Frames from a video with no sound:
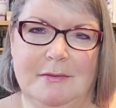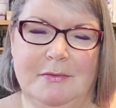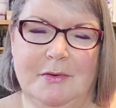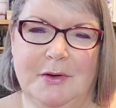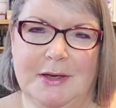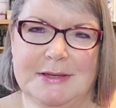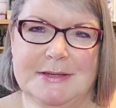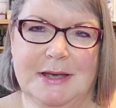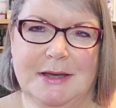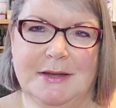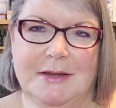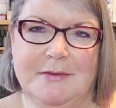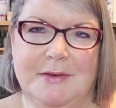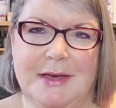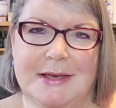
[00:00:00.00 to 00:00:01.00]
for a
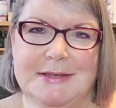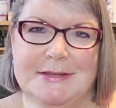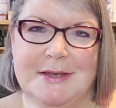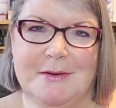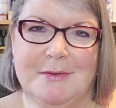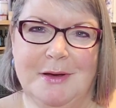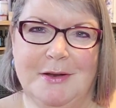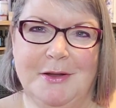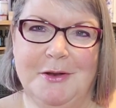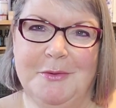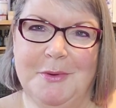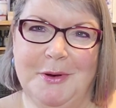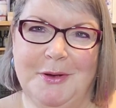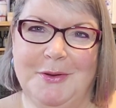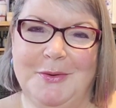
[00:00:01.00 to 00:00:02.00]
consecutive year, so I don't know
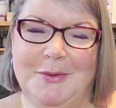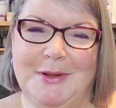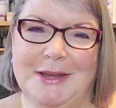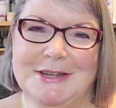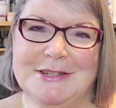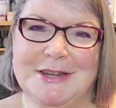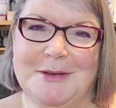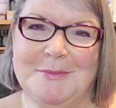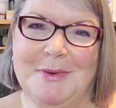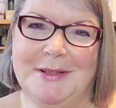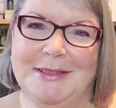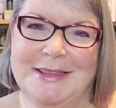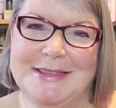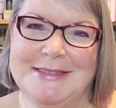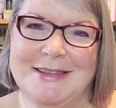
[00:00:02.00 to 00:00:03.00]
what I'm going to do next year, but
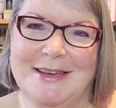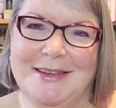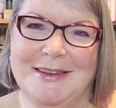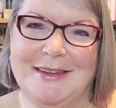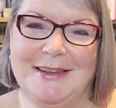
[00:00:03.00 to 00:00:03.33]
I'll decide